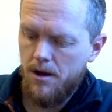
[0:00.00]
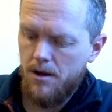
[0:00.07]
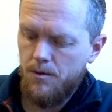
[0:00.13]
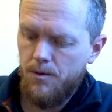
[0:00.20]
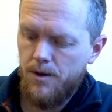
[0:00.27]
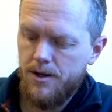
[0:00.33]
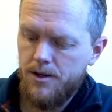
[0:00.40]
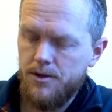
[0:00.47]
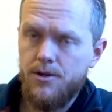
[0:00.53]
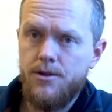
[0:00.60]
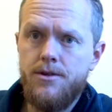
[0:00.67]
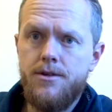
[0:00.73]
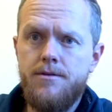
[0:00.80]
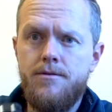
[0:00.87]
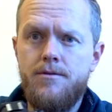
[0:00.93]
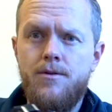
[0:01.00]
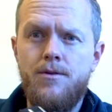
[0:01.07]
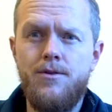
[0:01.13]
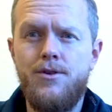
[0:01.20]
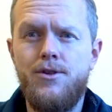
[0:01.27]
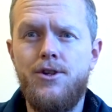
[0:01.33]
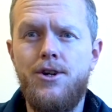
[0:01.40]
we can just
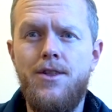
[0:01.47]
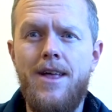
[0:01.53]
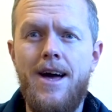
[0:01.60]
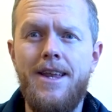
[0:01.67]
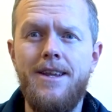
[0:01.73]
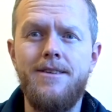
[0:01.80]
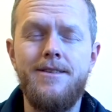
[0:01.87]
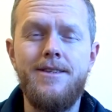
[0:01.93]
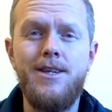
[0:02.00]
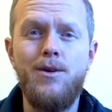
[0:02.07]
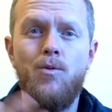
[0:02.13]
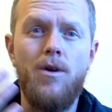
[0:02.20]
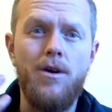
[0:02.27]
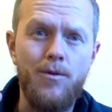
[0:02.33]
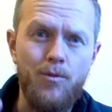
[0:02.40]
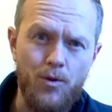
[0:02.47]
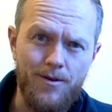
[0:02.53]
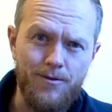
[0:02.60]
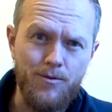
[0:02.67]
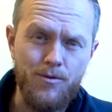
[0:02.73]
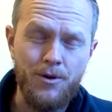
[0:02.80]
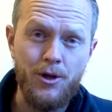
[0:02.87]
turn that into C1 wherever
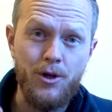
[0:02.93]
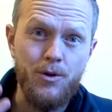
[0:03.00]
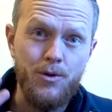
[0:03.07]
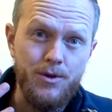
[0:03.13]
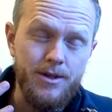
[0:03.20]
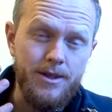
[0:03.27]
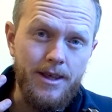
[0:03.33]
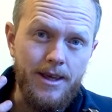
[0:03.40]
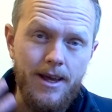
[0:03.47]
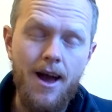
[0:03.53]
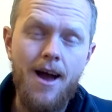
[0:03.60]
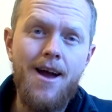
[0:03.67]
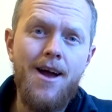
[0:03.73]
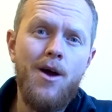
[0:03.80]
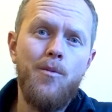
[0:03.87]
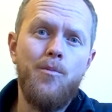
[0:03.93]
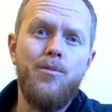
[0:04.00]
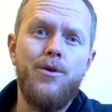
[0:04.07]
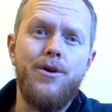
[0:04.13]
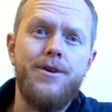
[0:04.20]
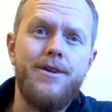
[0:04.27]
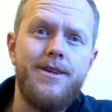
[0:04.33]
we want to use the bird